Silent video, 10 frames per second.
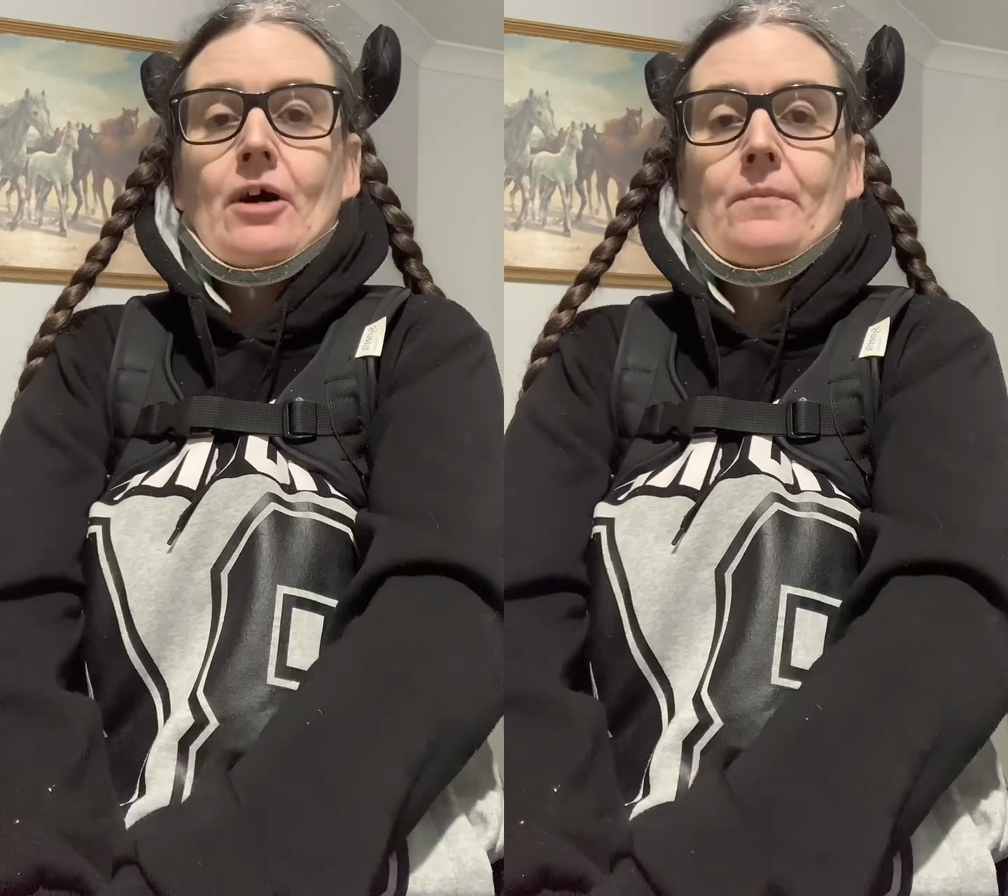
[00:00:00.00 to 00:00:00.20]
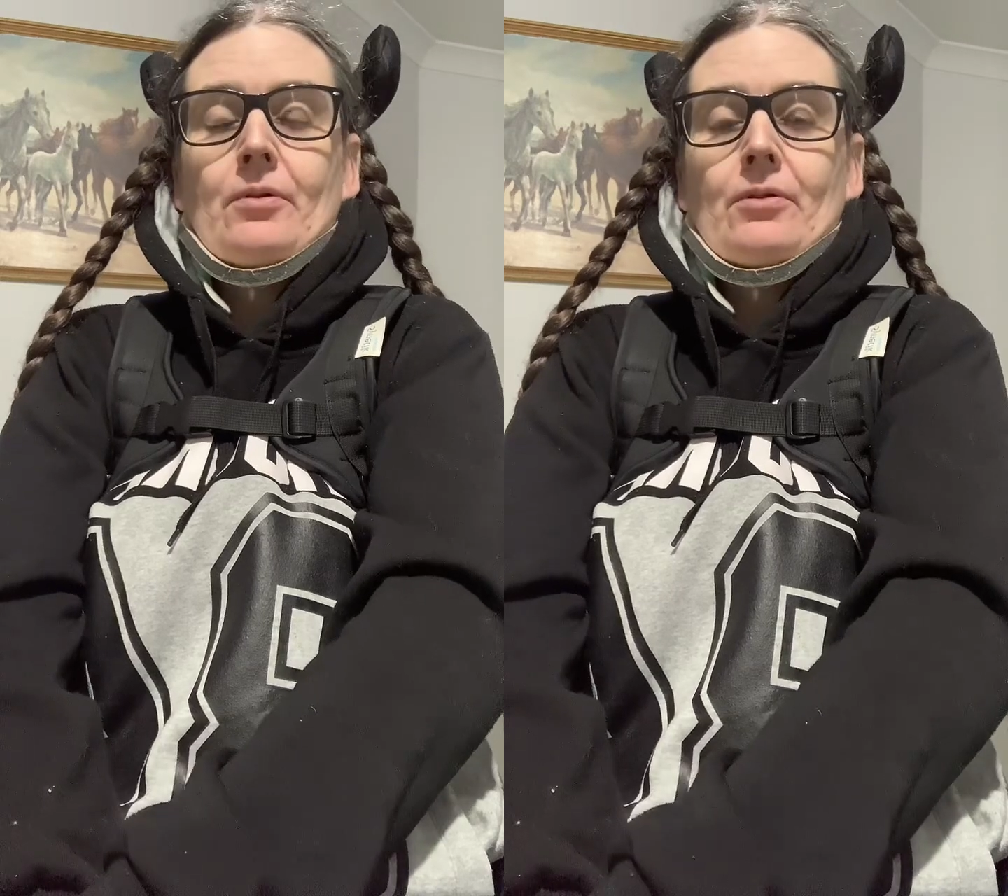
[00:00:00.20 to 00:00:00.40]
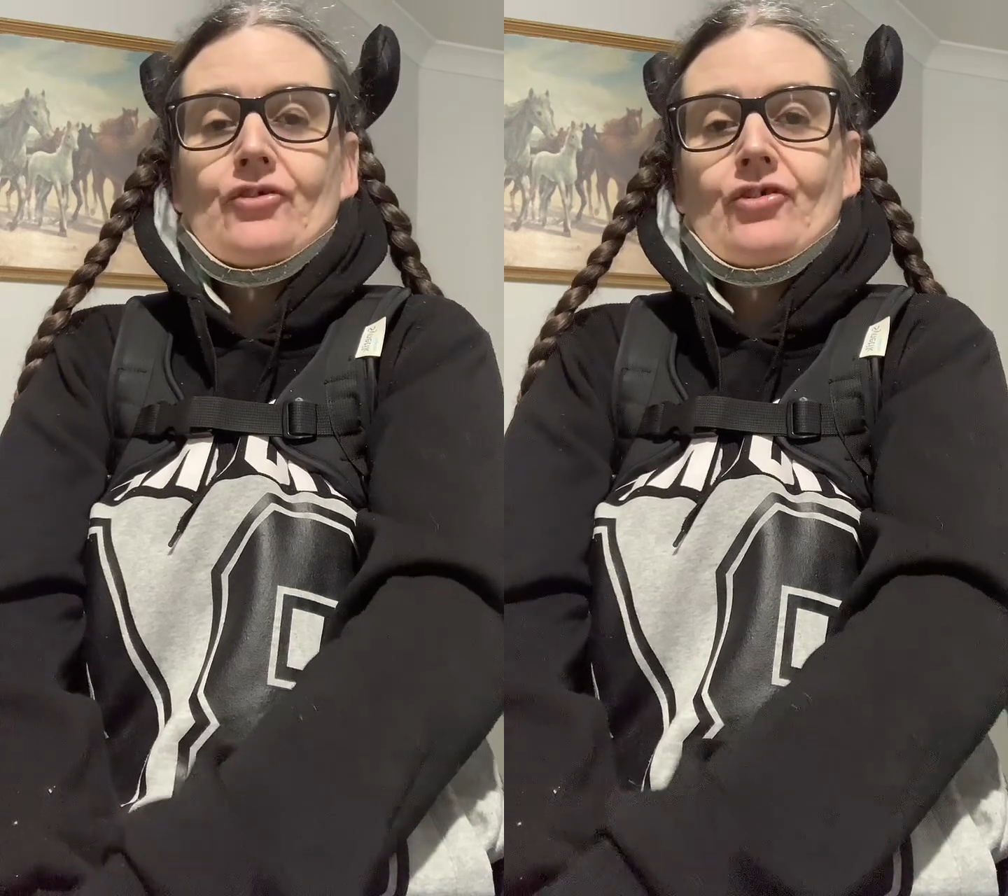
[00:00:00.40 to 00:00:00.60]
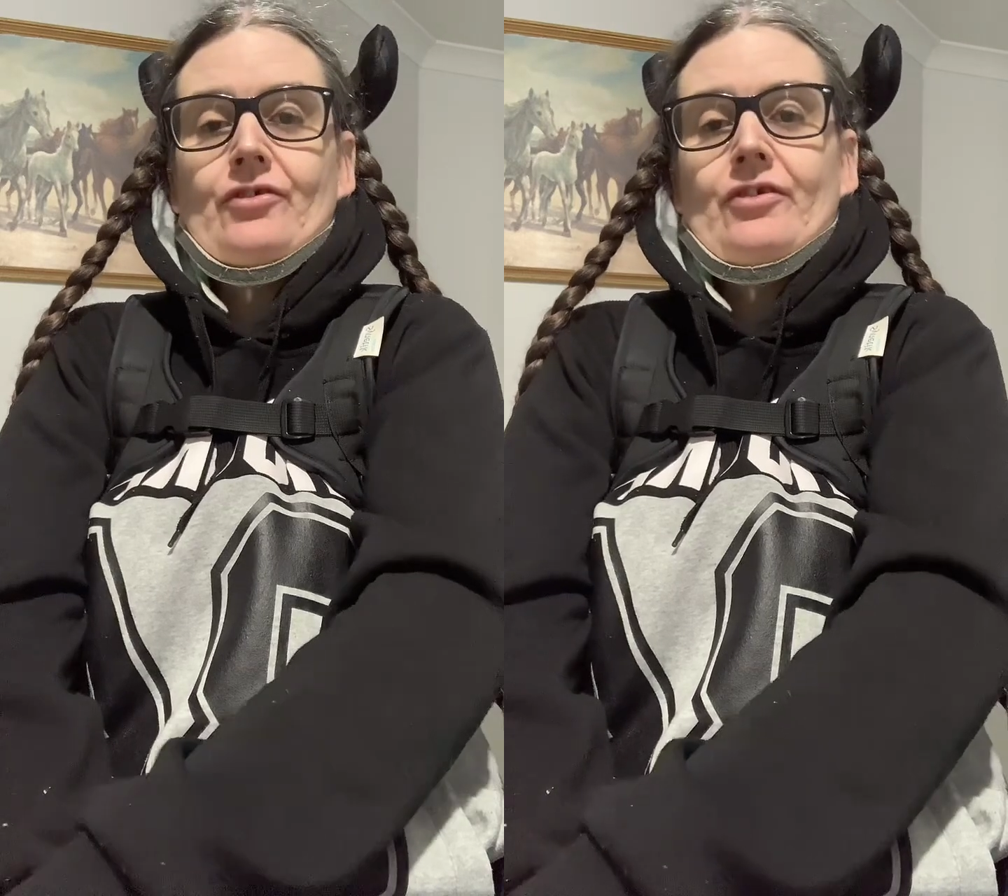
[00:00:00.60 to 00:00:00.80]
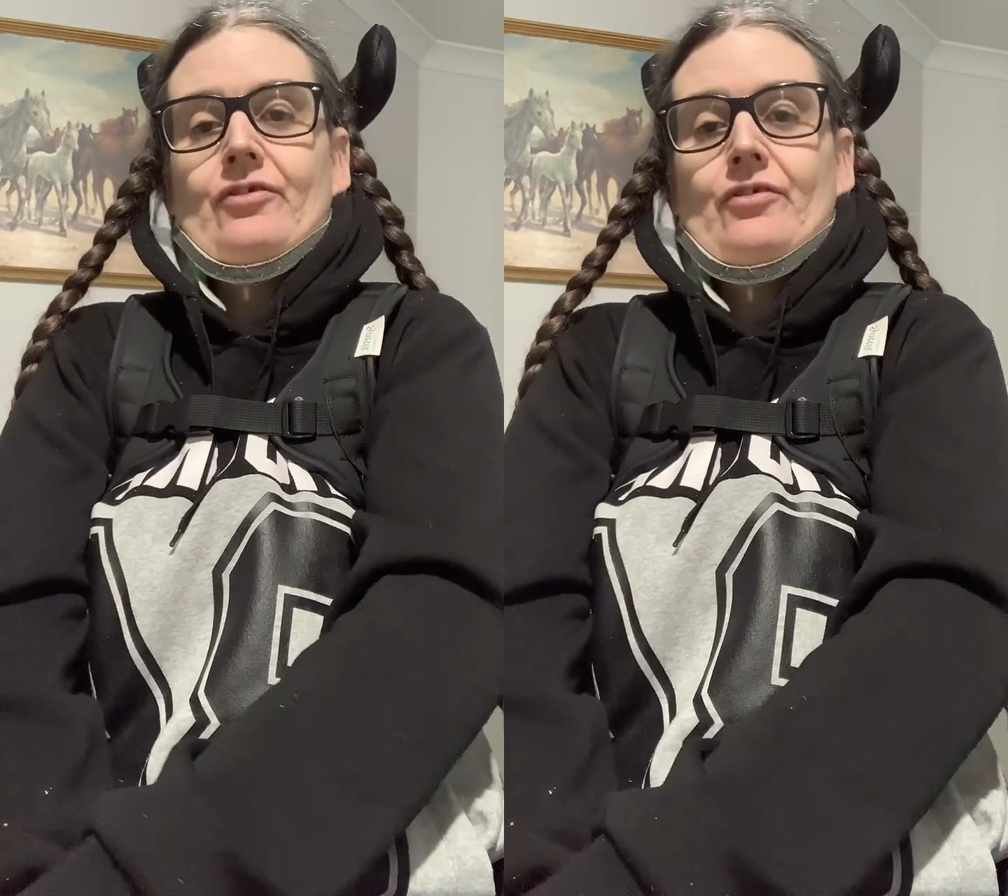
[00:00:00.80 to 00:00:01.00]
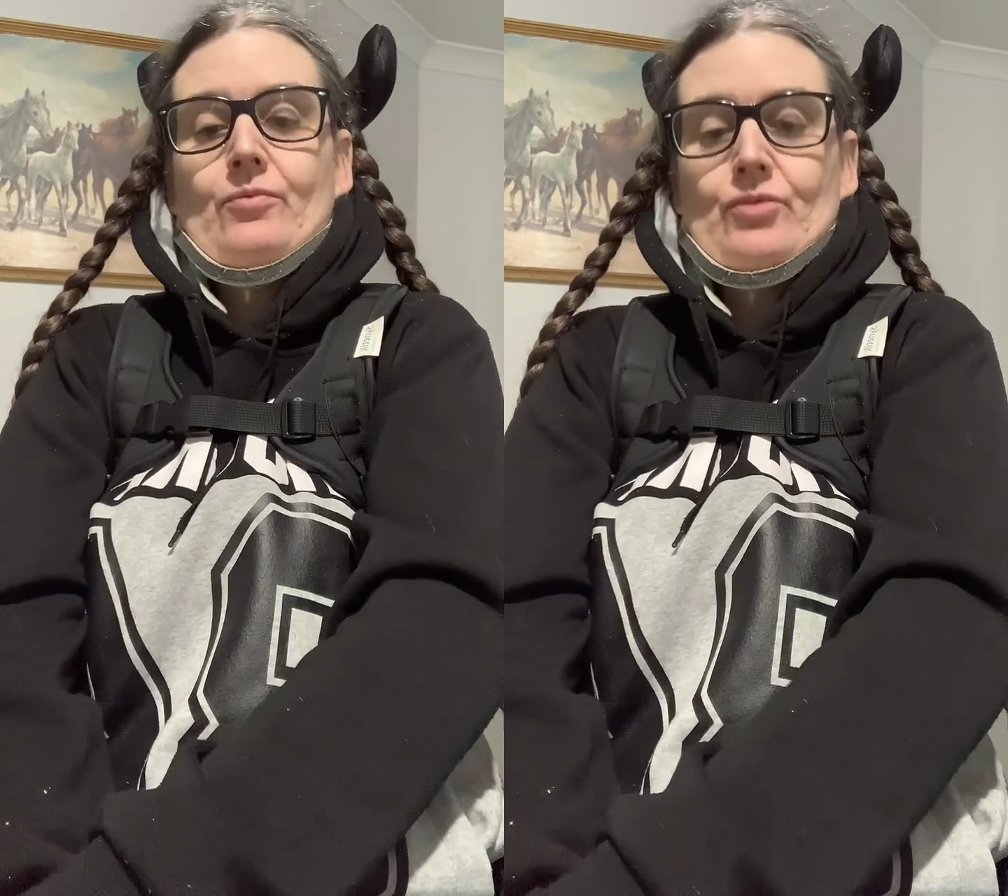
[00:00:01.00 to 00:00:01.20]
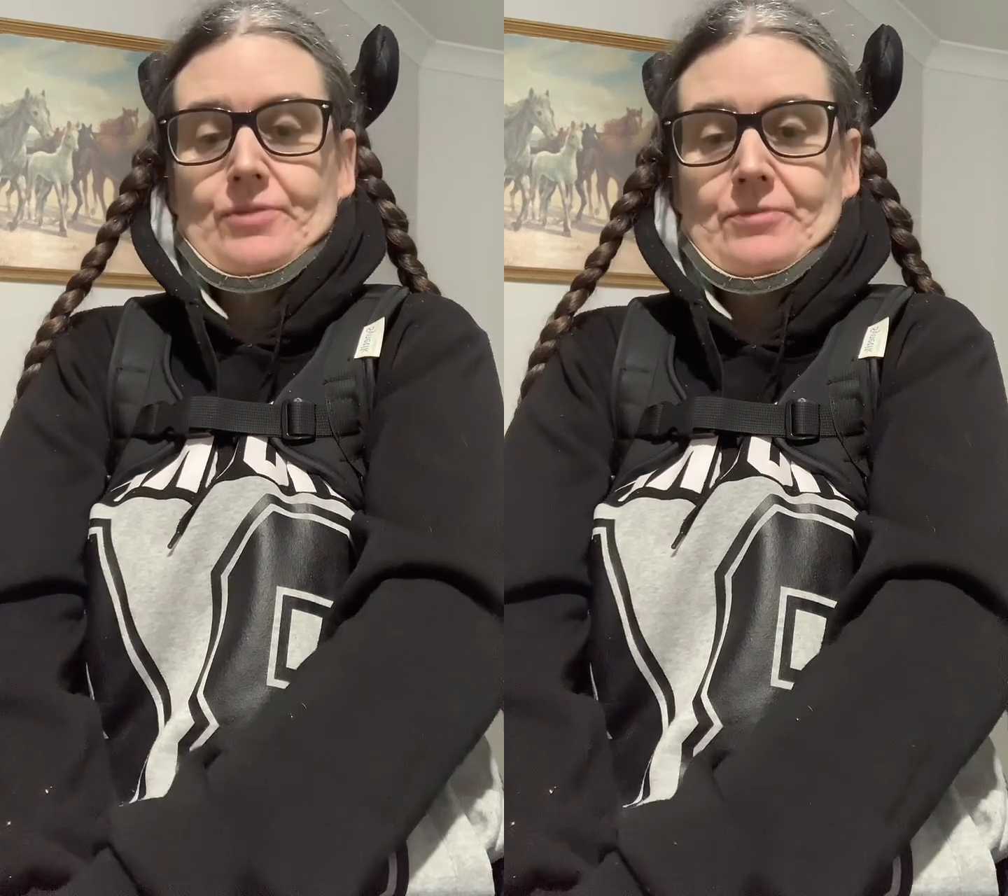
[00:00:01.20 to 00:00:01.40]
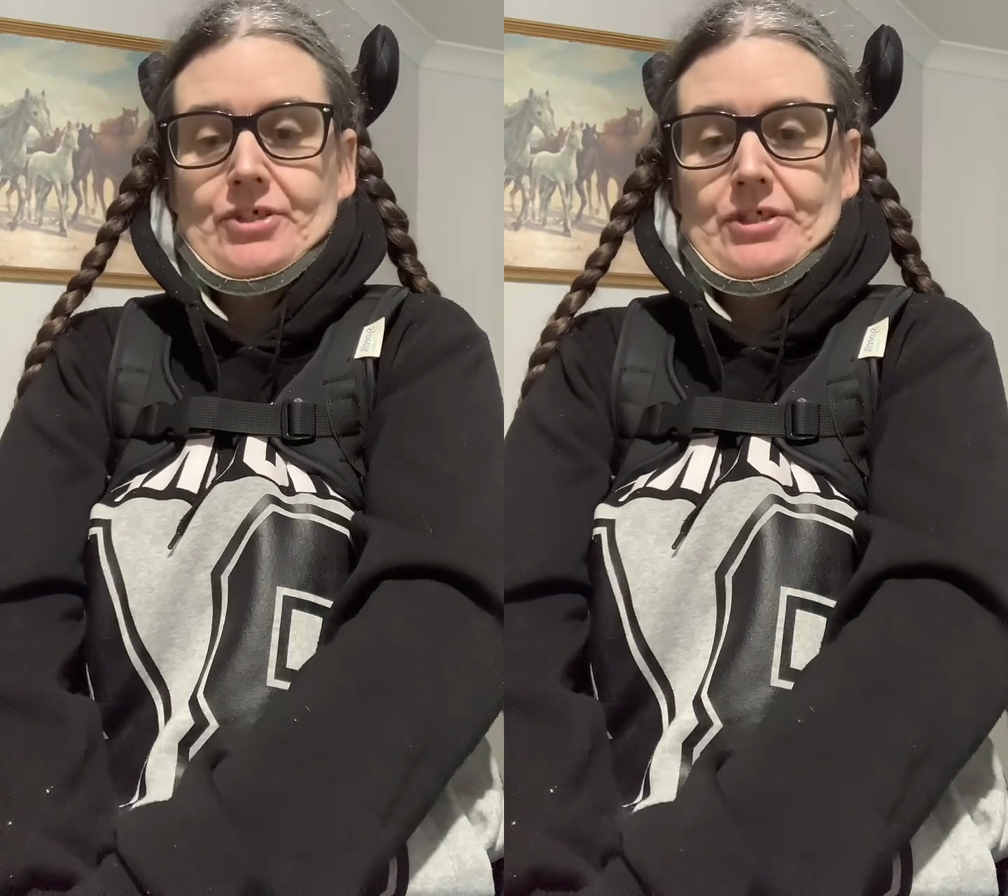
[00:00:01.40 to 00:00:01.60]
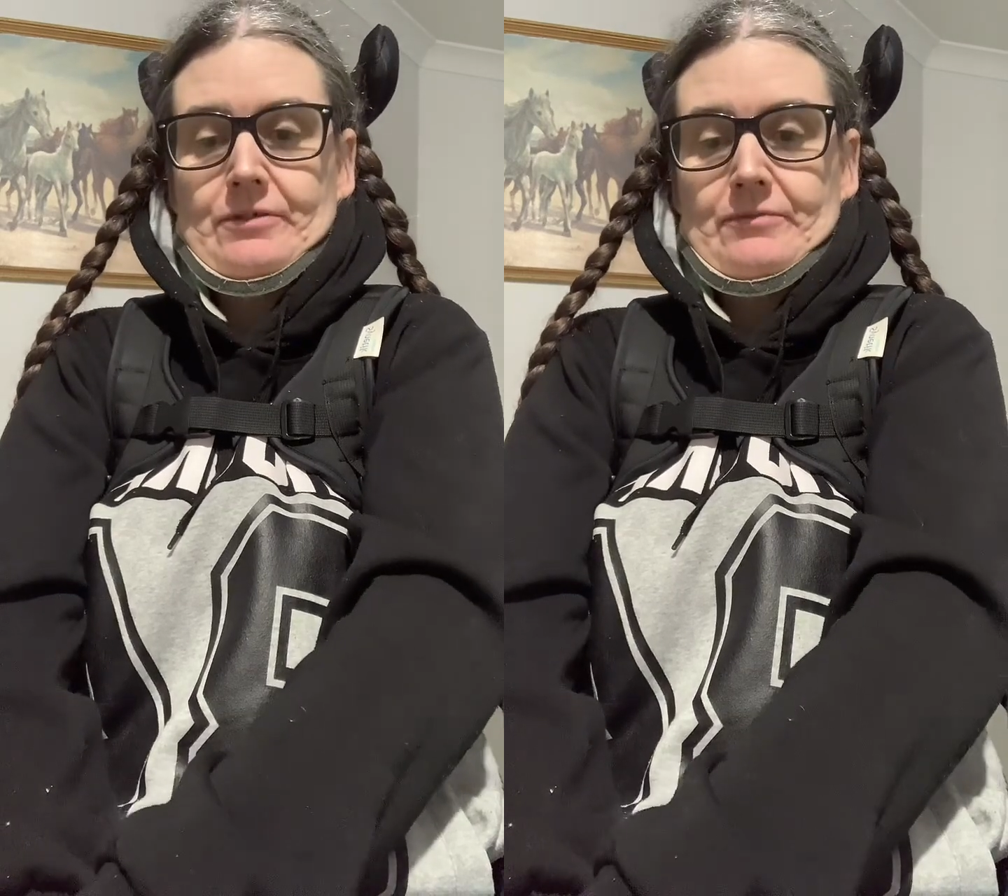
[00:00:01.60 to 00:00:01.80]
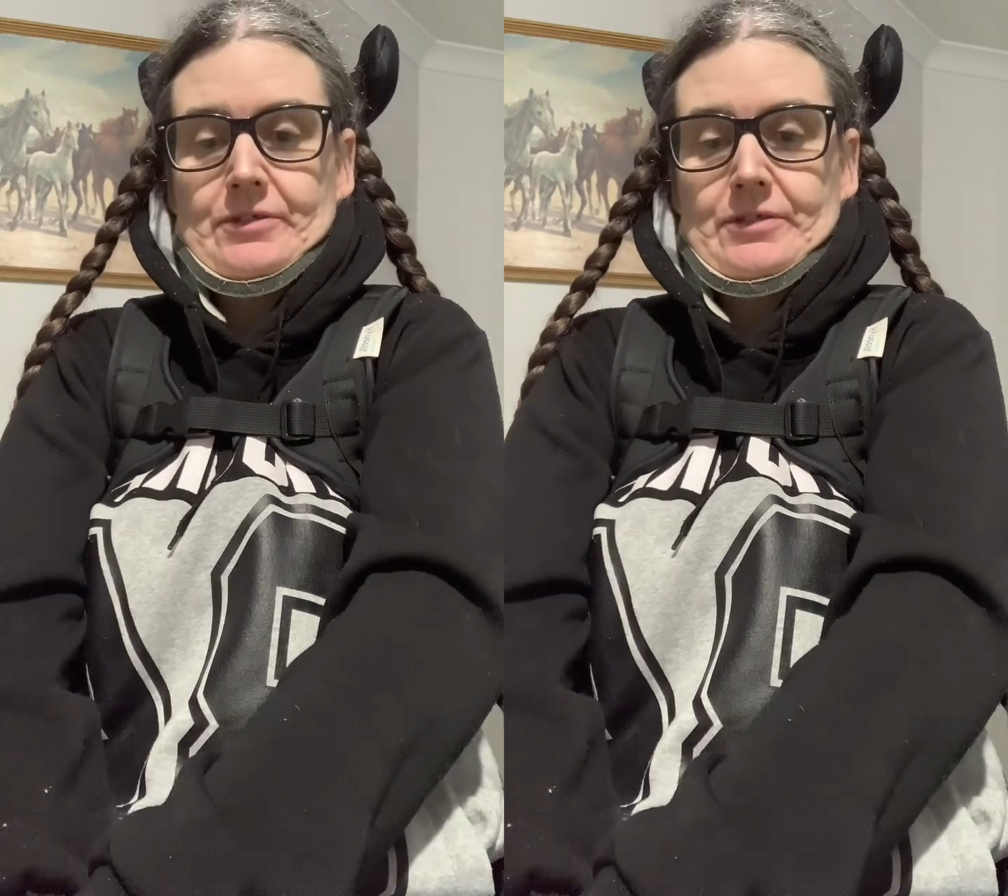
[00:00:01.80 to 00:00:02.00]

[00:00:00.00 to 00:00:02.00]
I apologise, that's the washing machine.